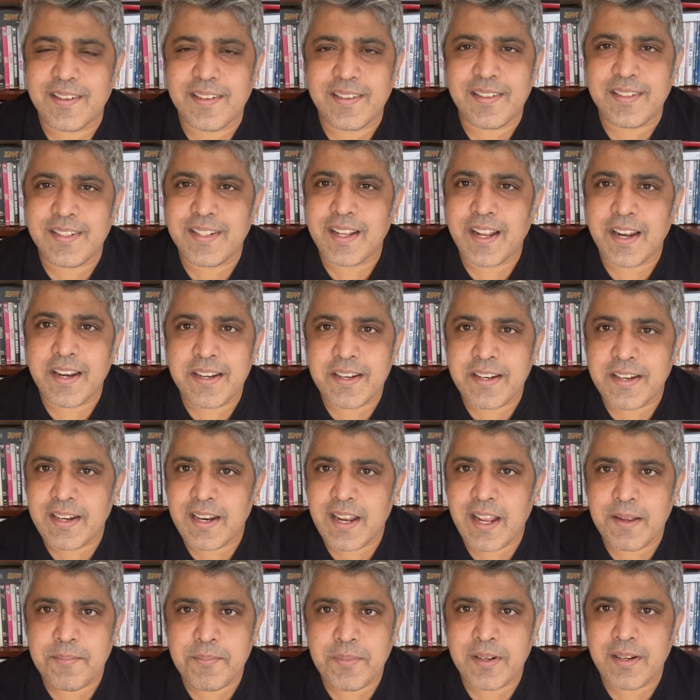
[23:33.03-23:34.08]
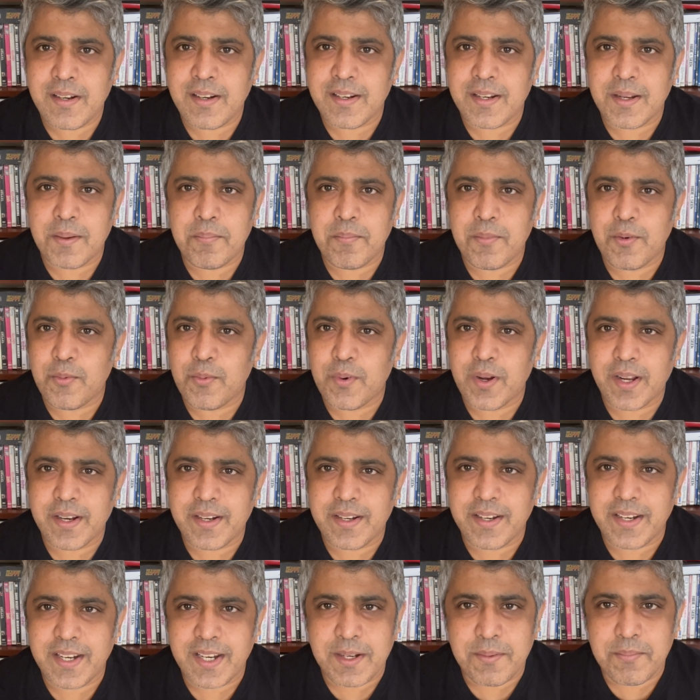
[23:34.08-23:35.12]
the undeniable number
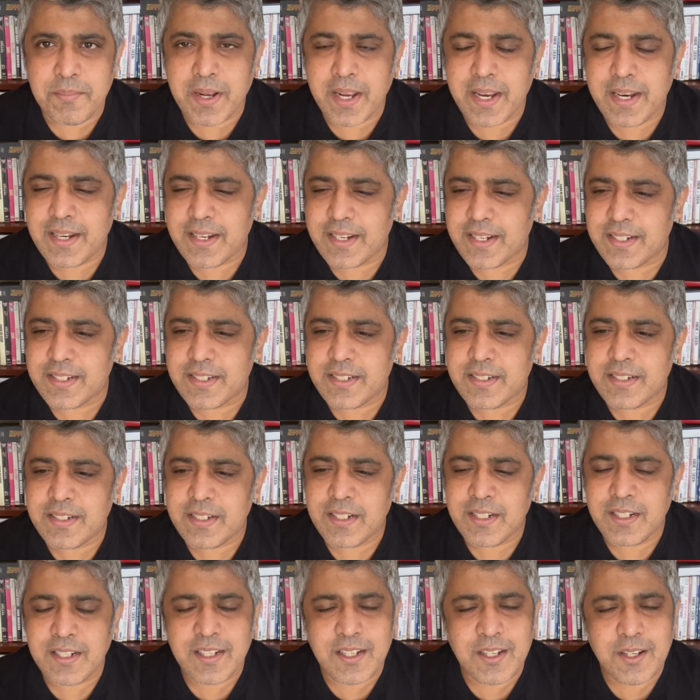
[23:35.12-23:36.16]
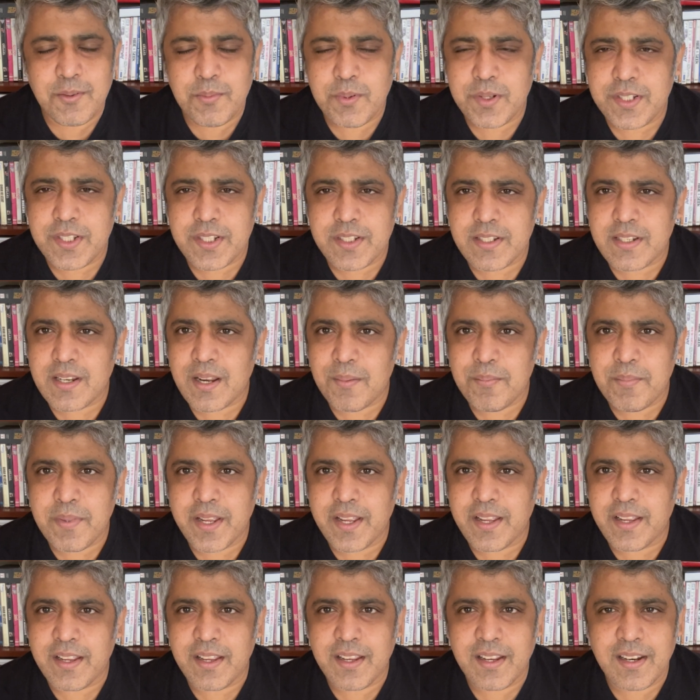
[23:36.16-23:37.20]
1 in my list, which is
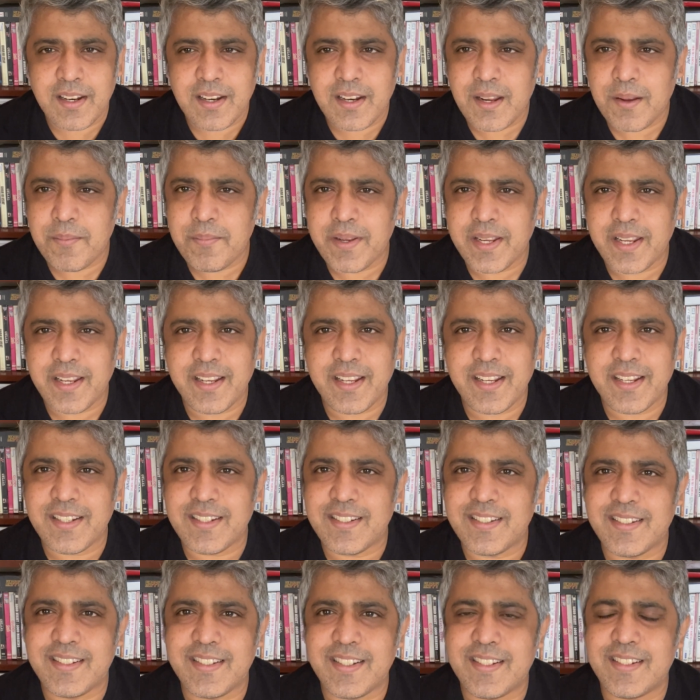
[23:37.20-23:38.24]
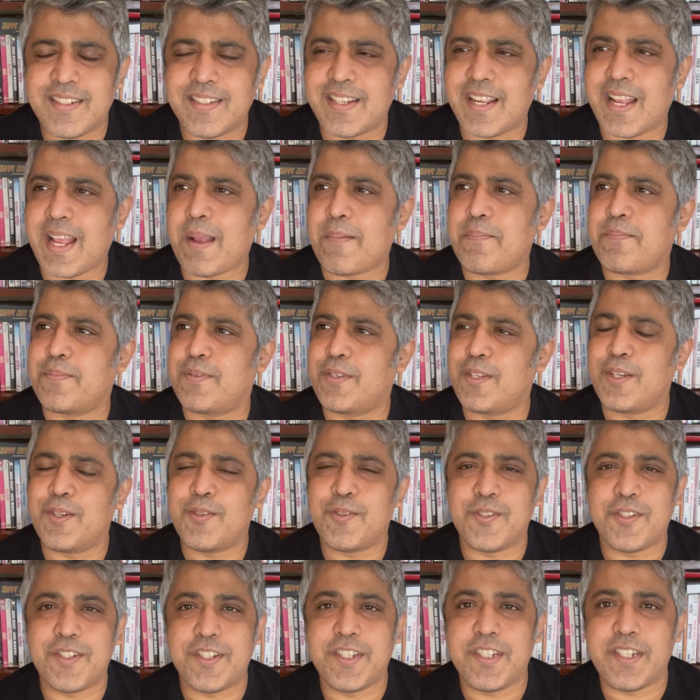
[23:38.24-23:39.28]
Lamhe. Lamhe is this
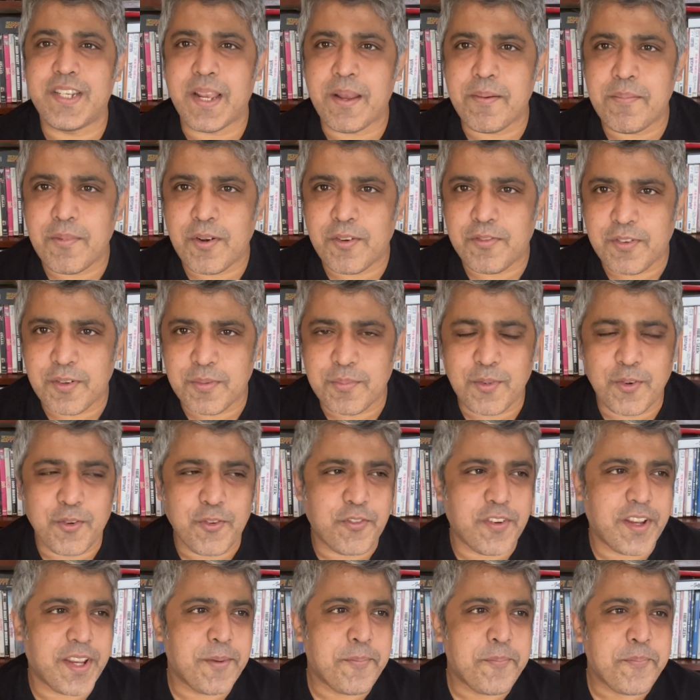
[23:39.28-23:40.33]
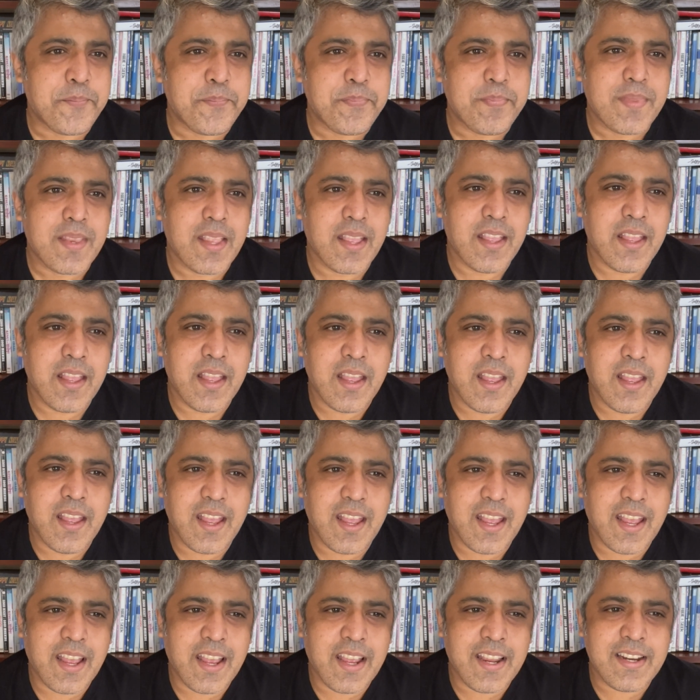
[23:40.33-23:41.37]
absolute gem of a movie,
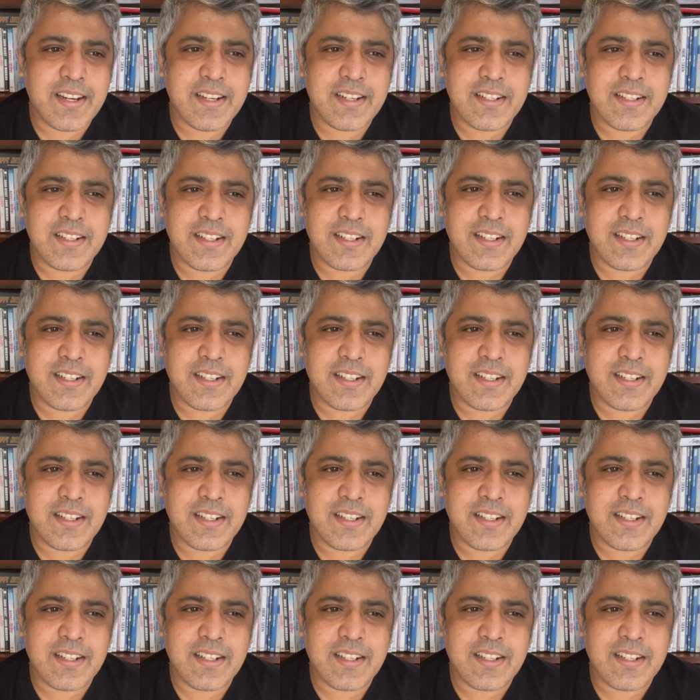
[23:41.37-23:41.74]
and